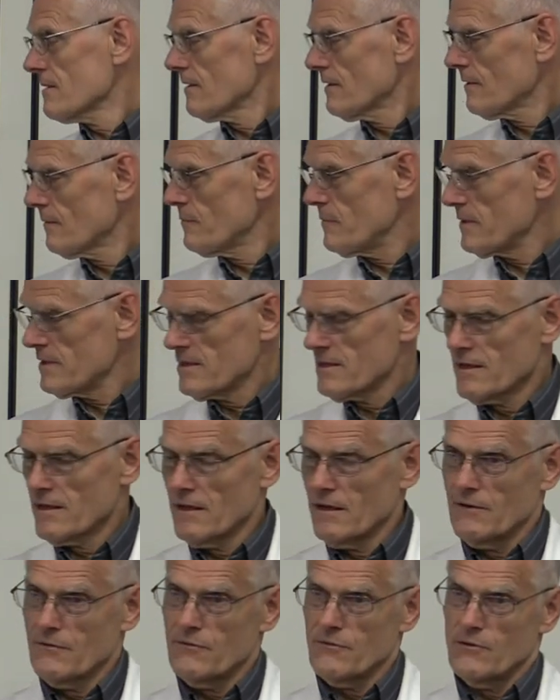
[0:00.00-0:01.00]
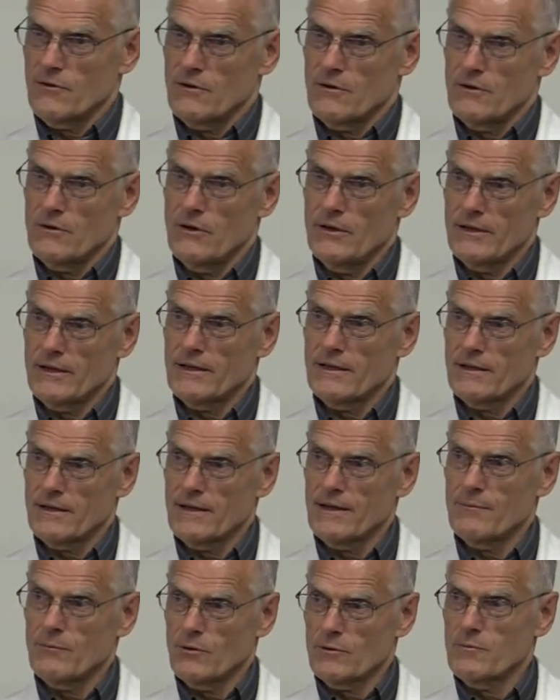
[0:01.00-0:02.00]
uh, PCR for Ehrlichia
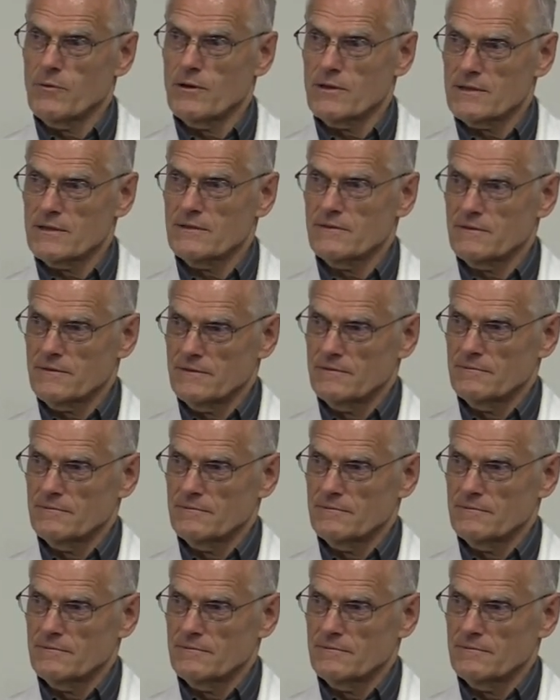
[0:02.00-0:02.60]
came out positive.